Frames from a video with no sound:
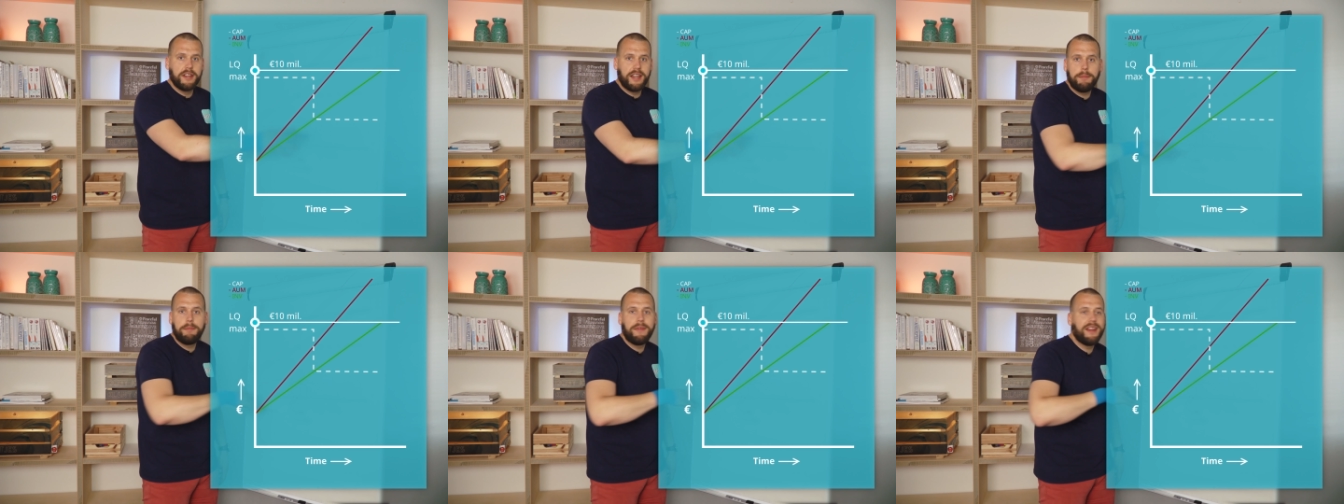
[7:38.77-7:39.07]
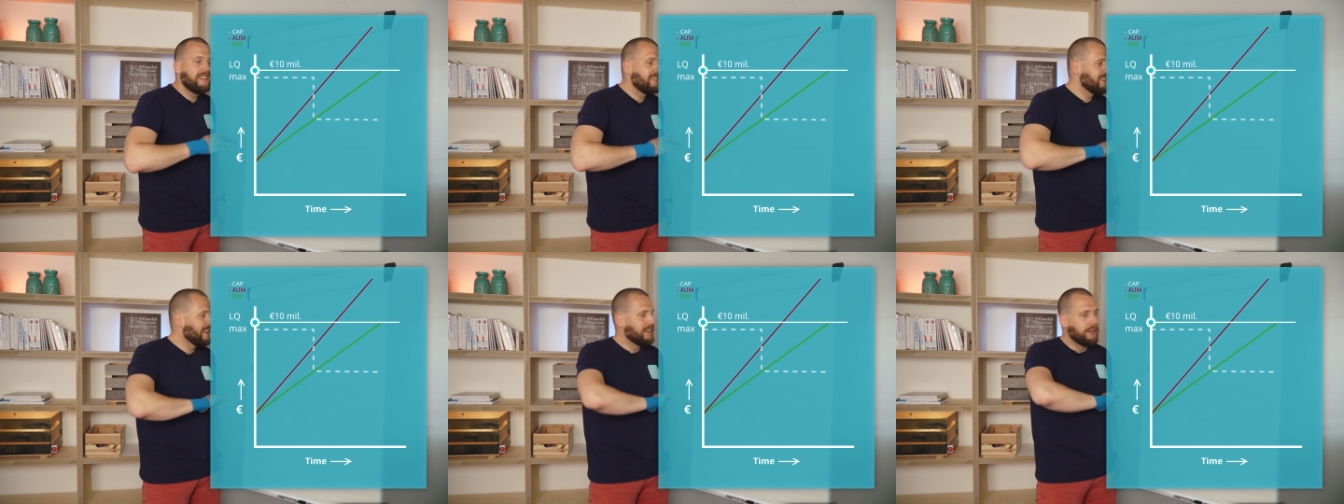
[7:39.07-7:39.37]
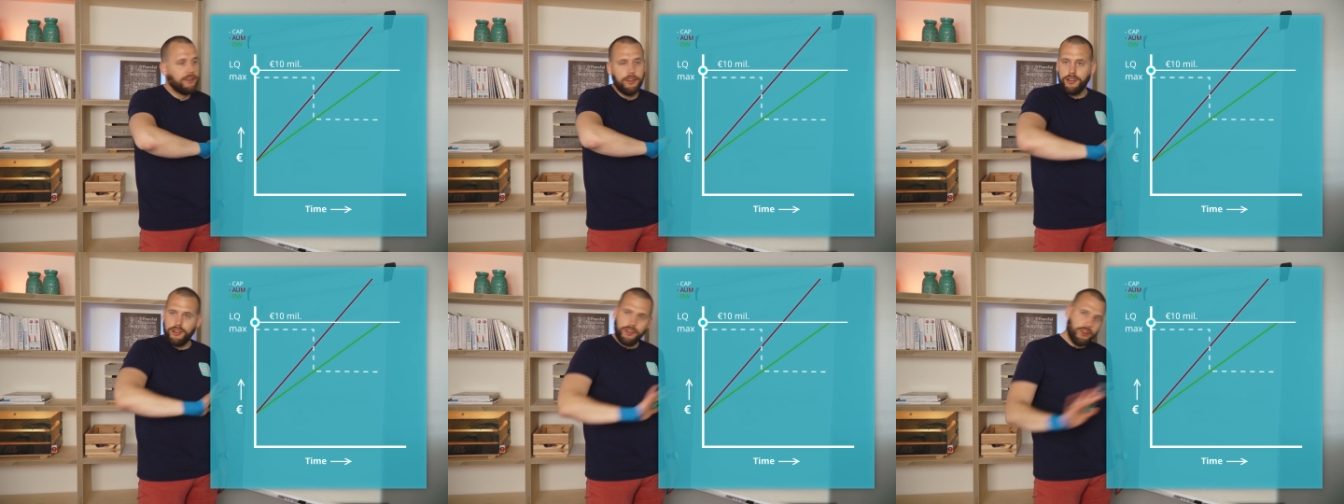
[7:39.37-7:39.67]
that means that
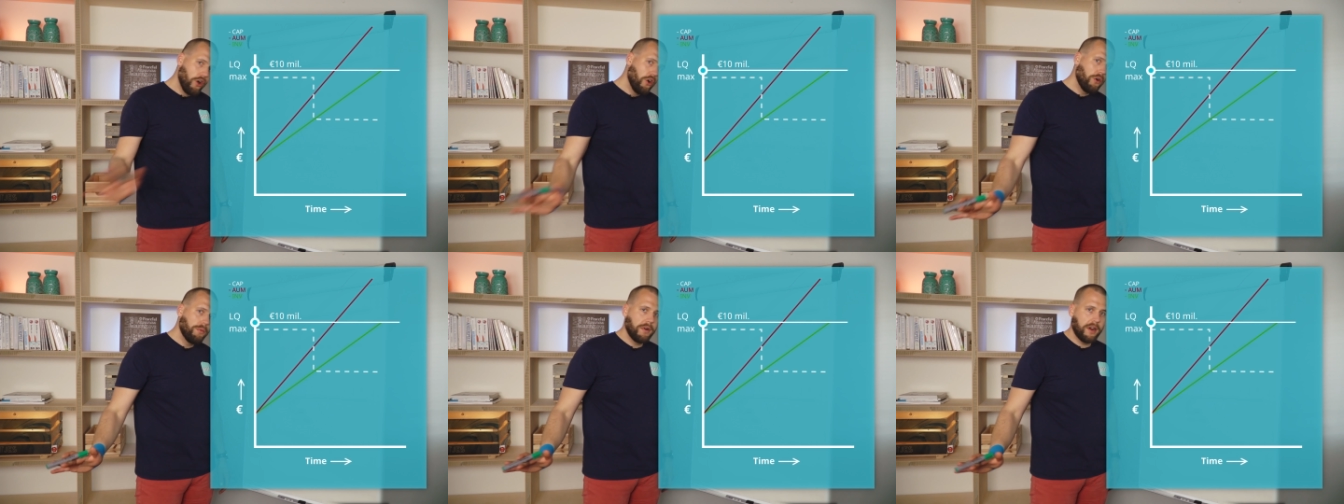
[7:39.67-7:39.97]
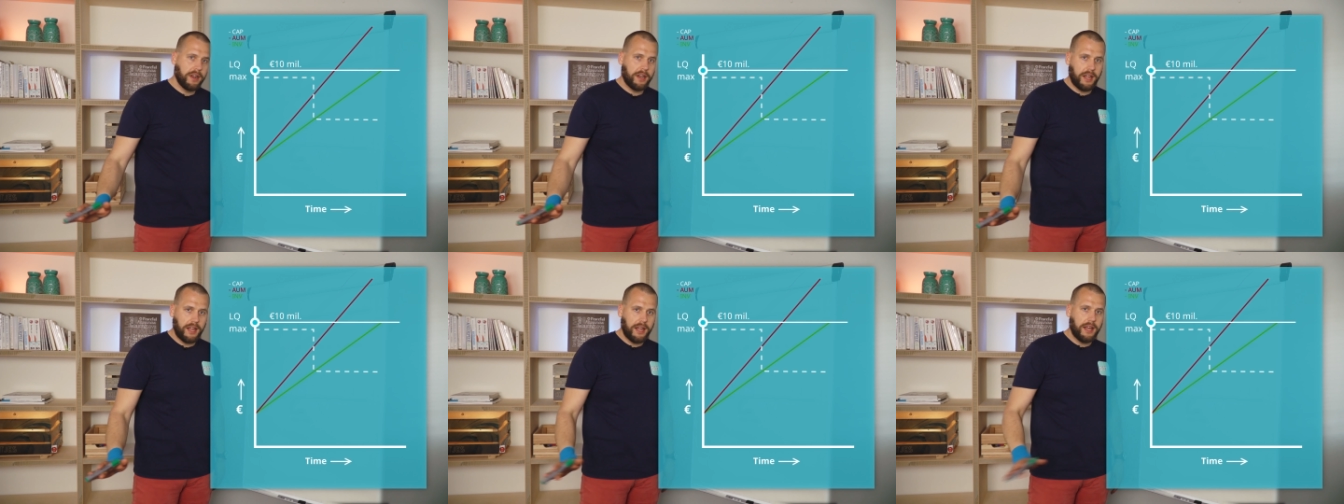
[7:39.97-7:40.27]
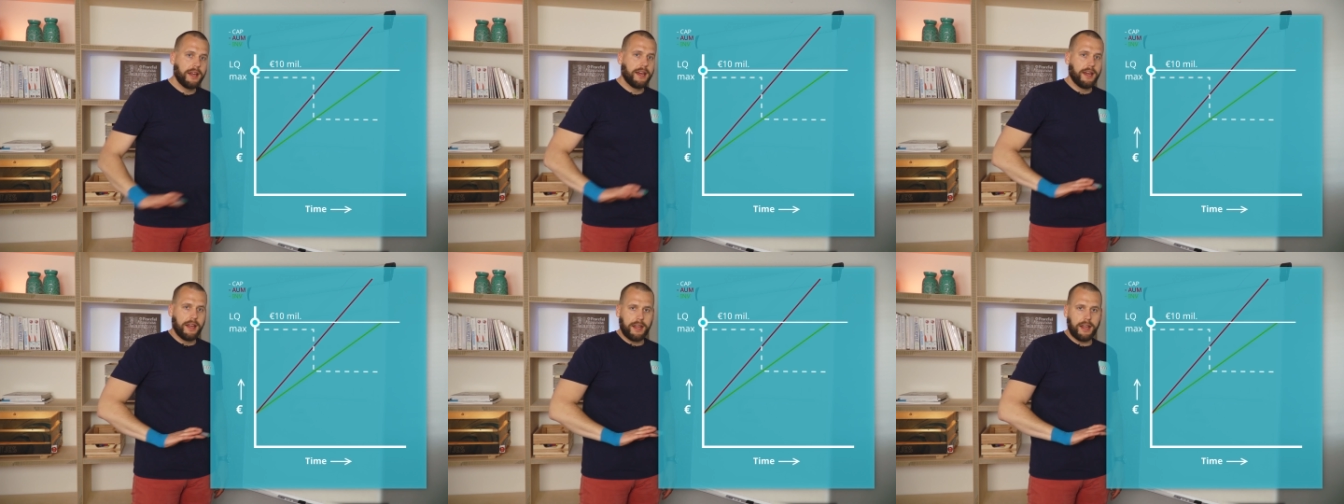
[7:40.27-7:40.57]
nobody
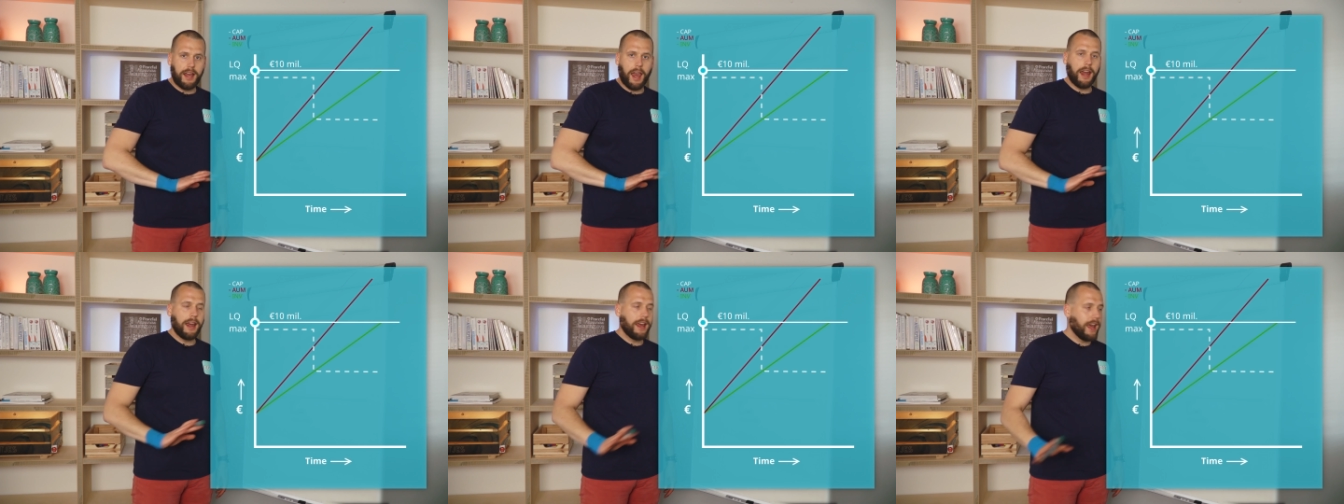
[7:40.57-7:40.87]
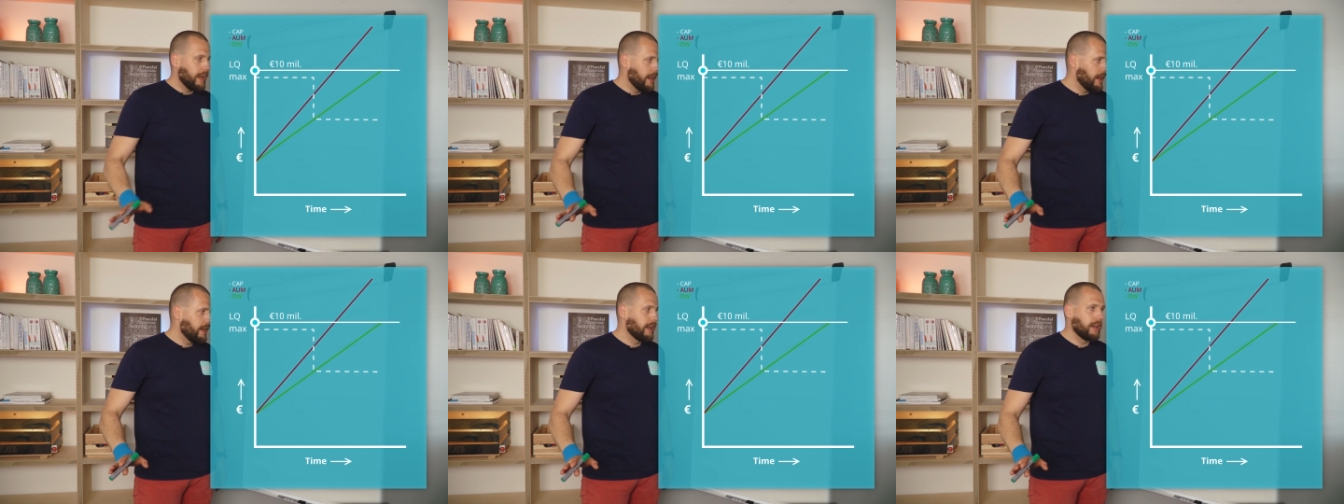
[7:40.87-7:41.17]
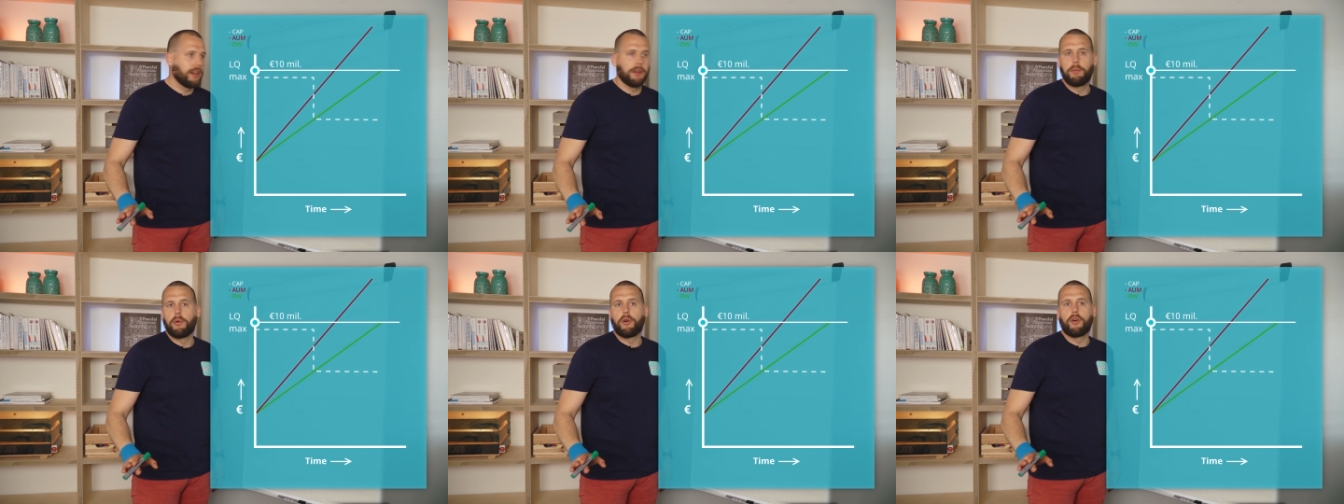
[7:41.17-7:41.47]
can get in
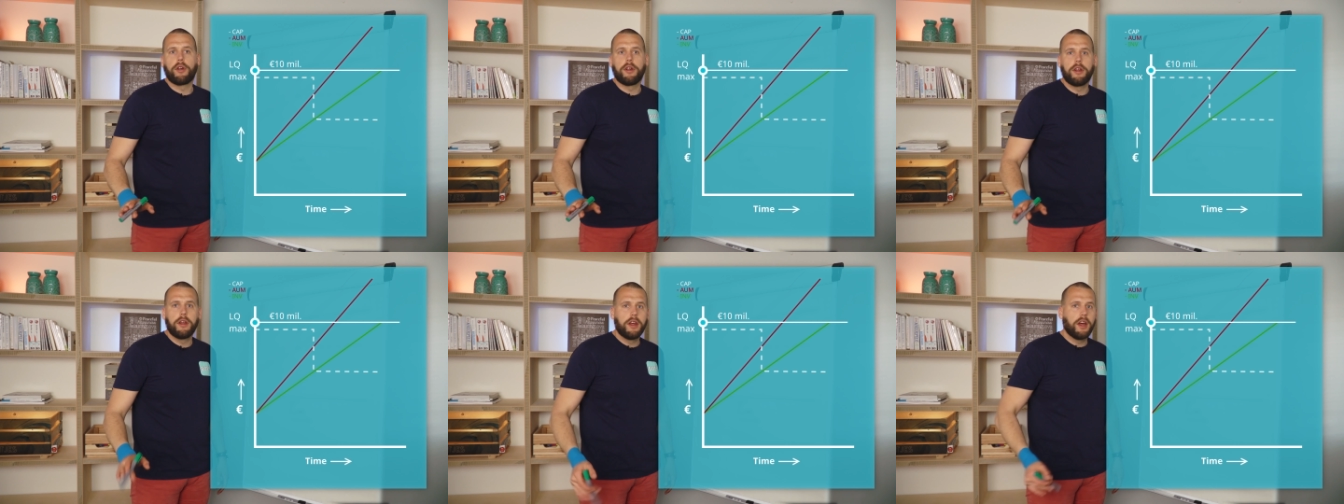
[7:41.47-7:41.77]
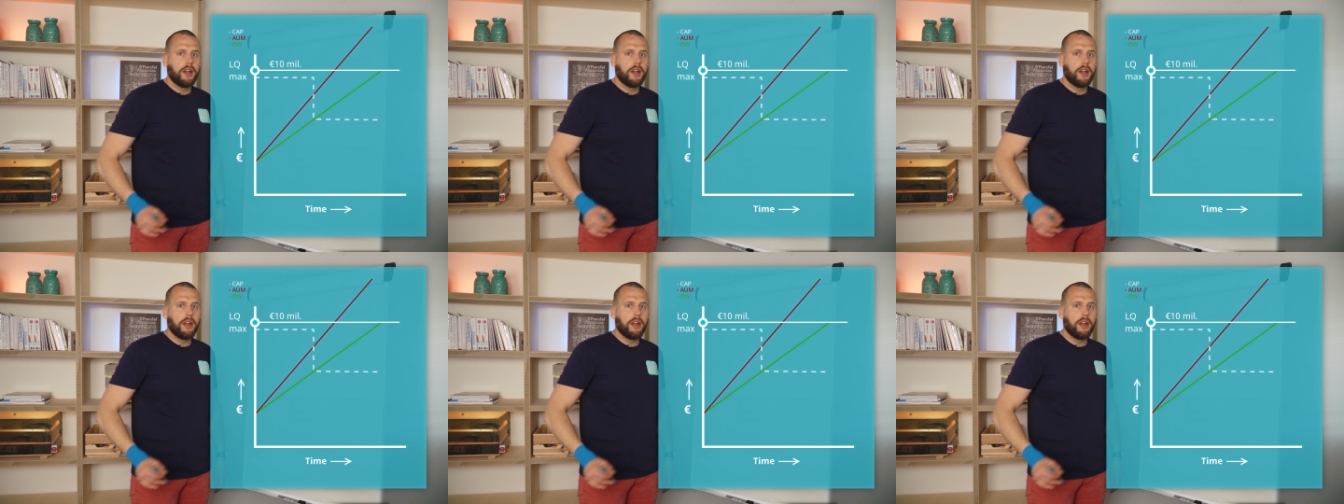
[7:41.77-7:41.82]
anymore.